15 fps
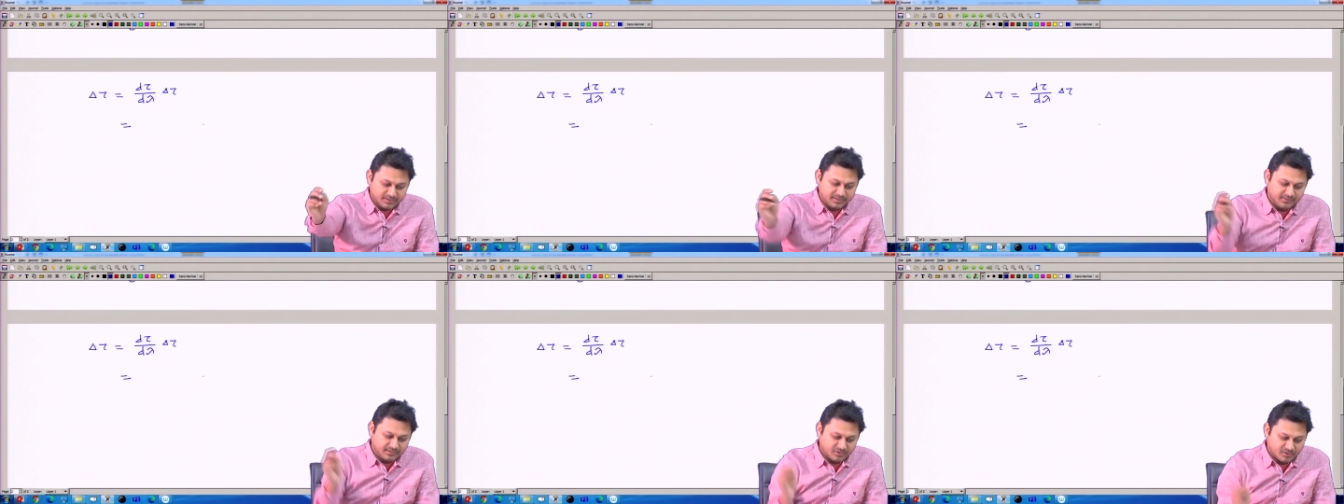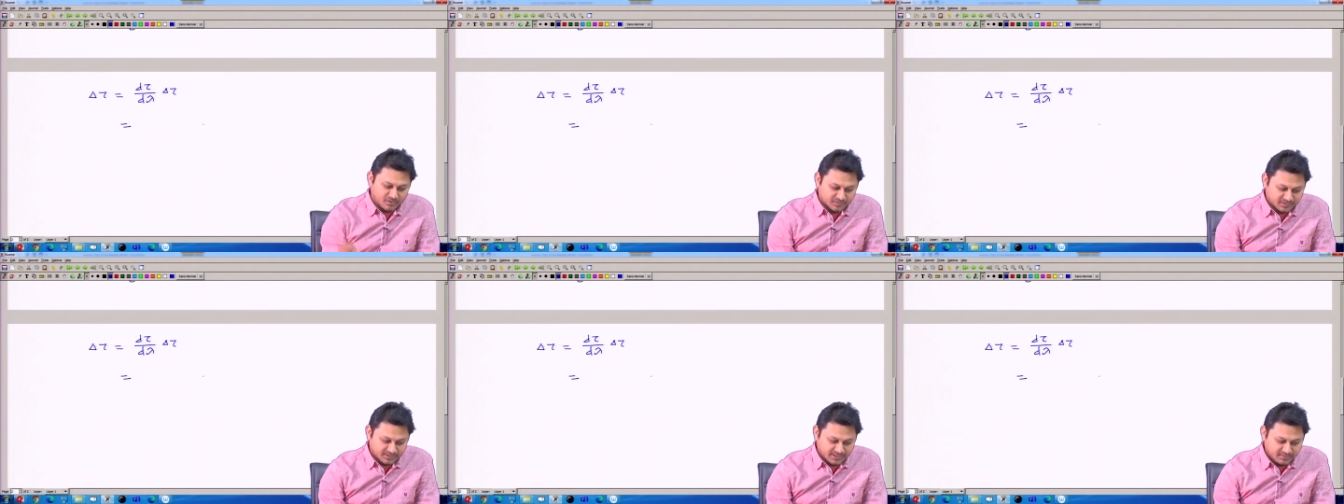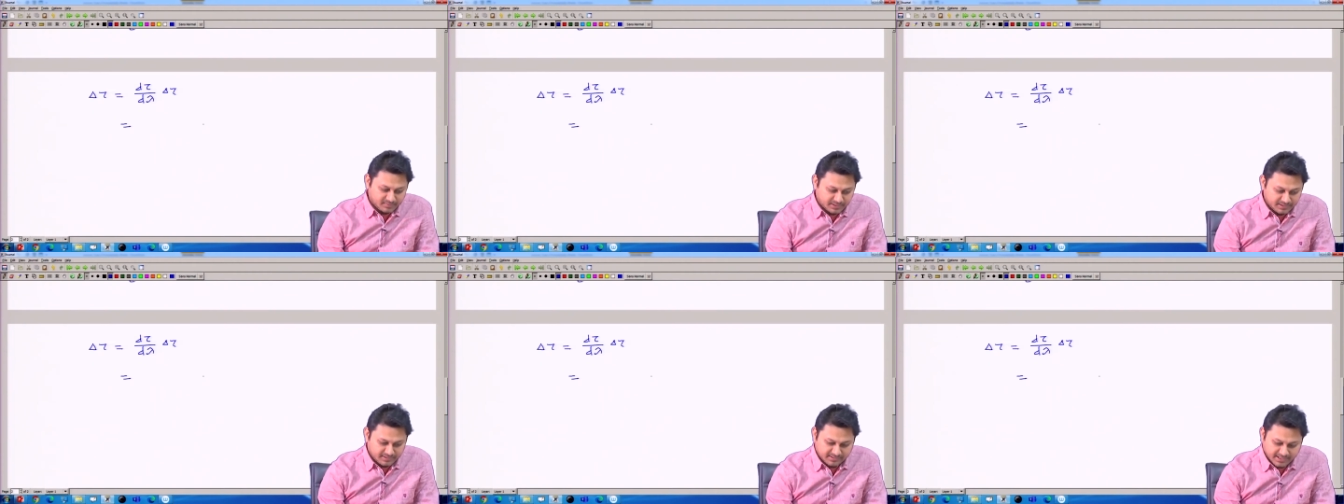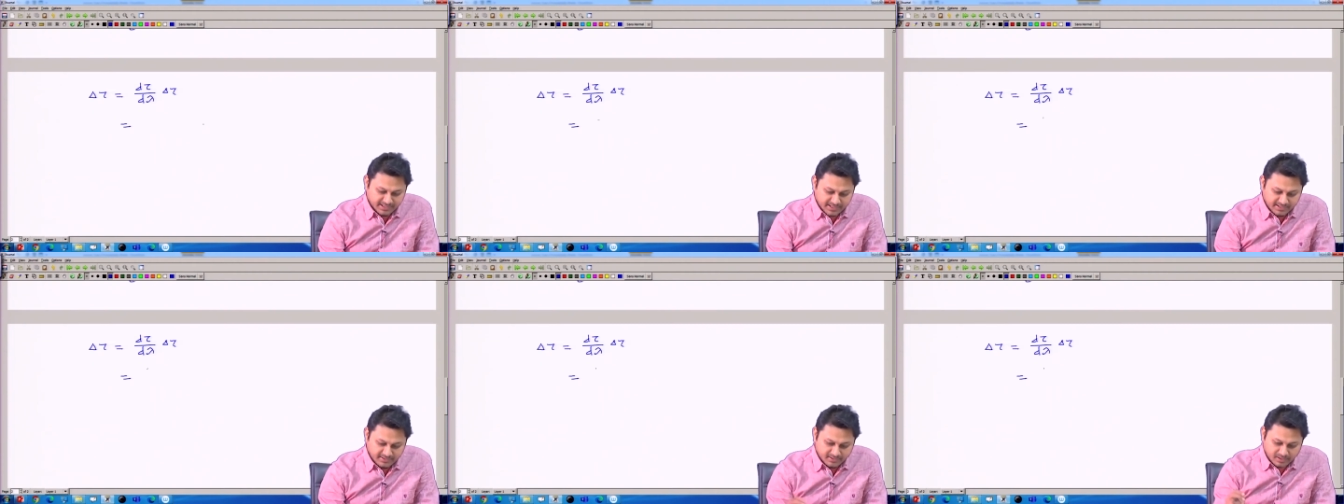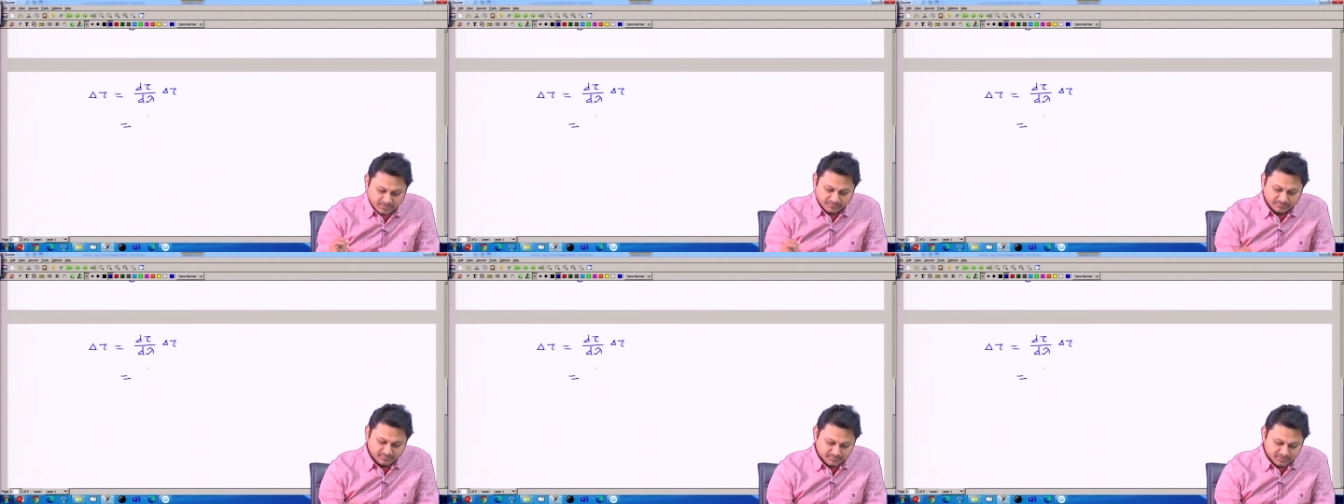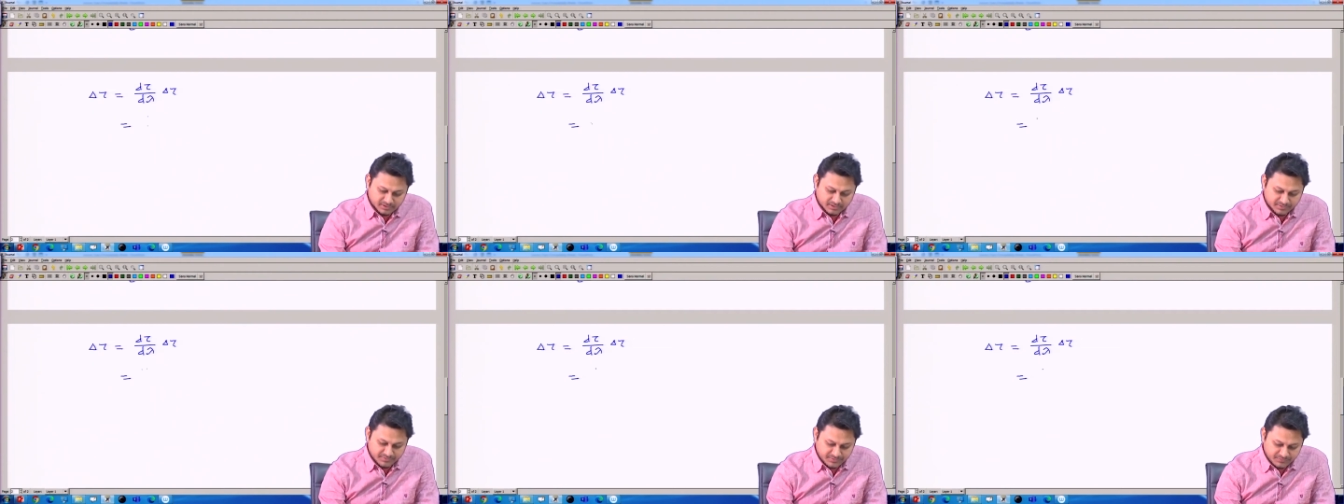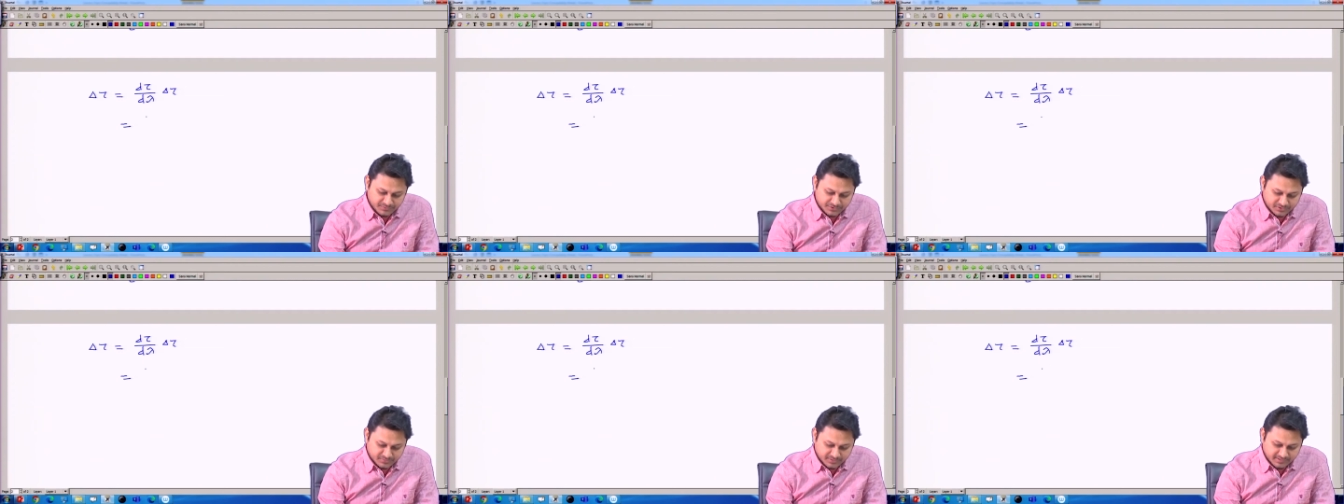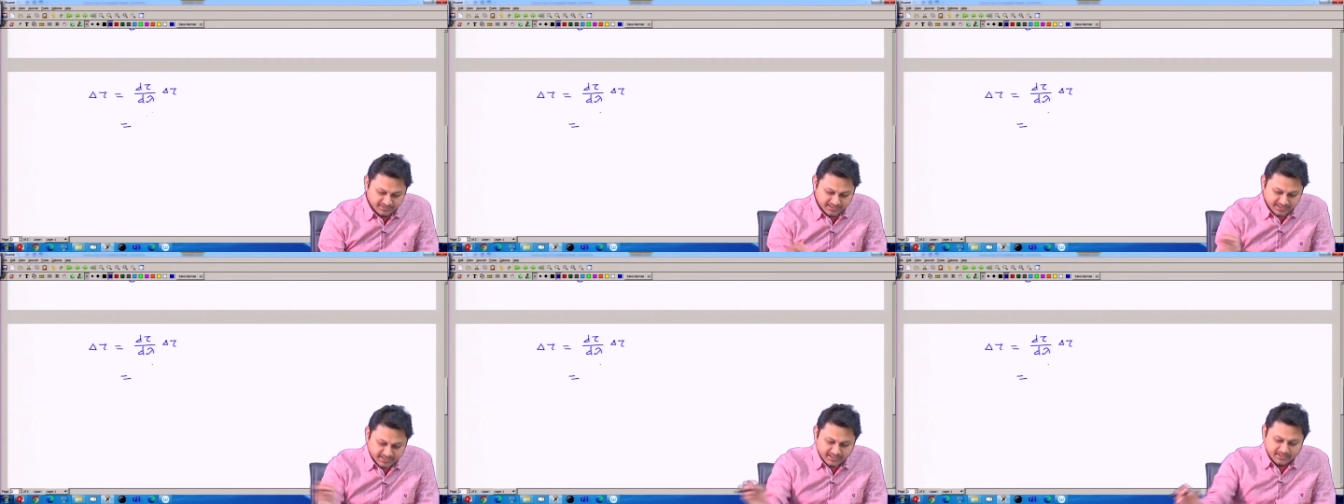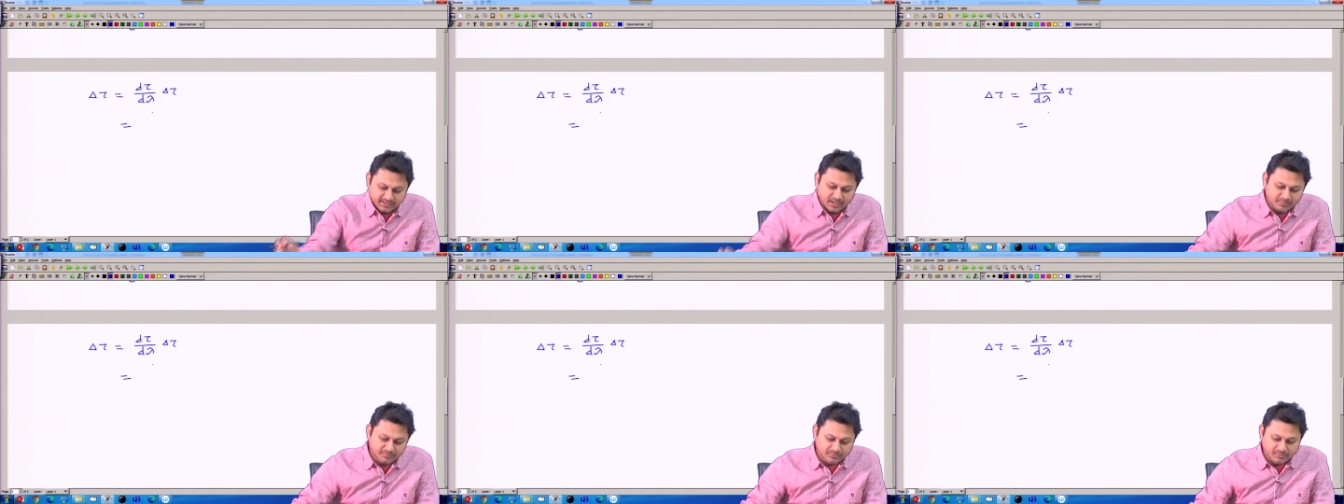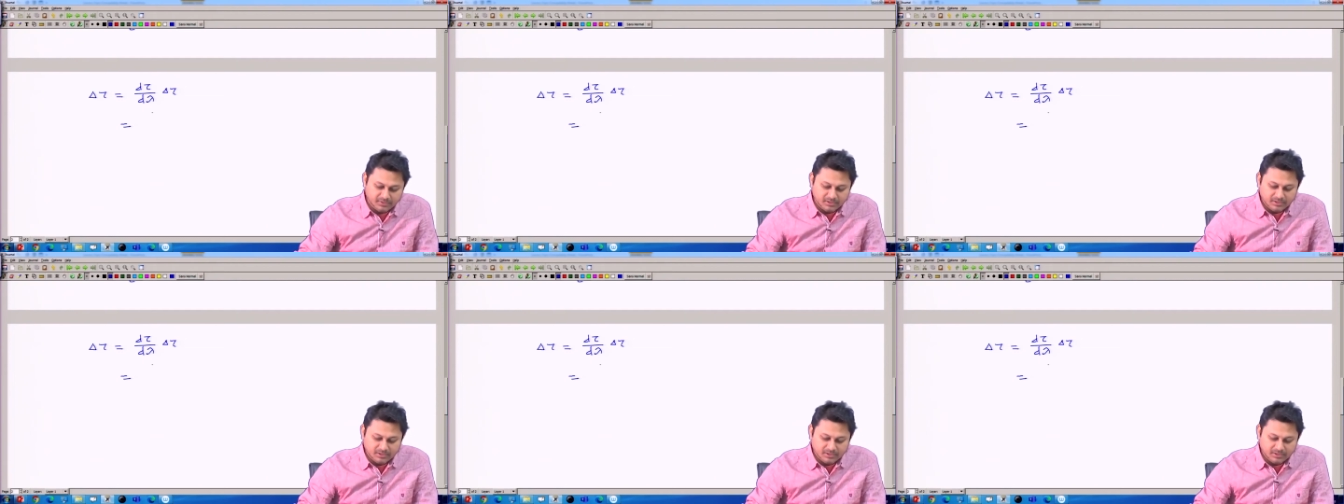is a constant and the second term the contribution of the second term